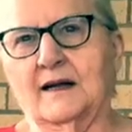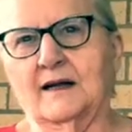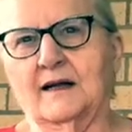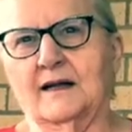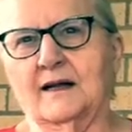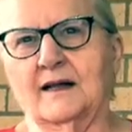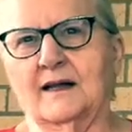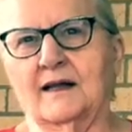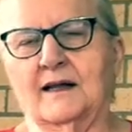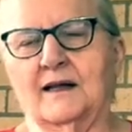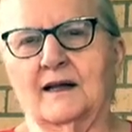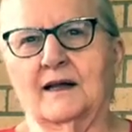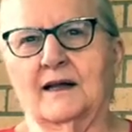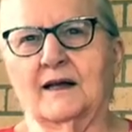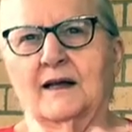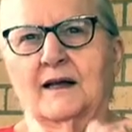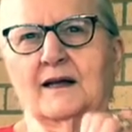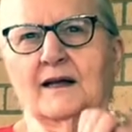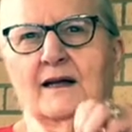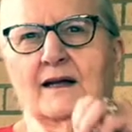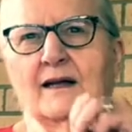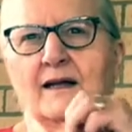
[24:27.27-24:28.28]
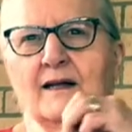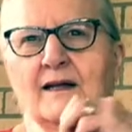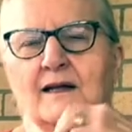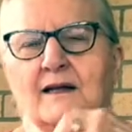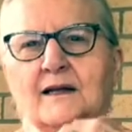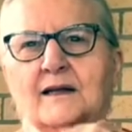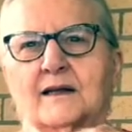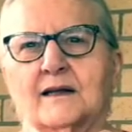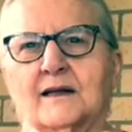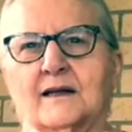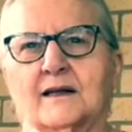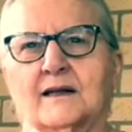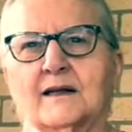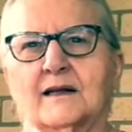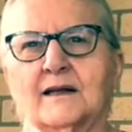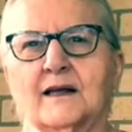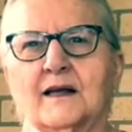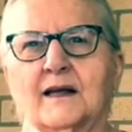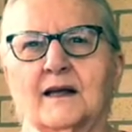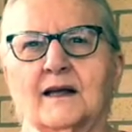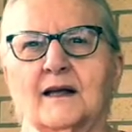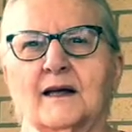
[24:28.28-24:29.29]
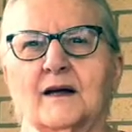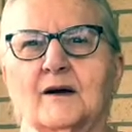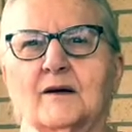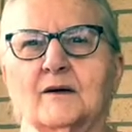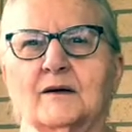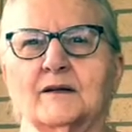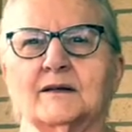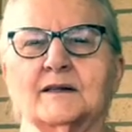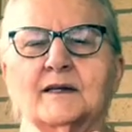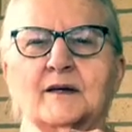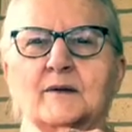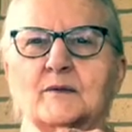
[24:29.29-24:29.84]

Okay. I never knew the connection, and I was wondering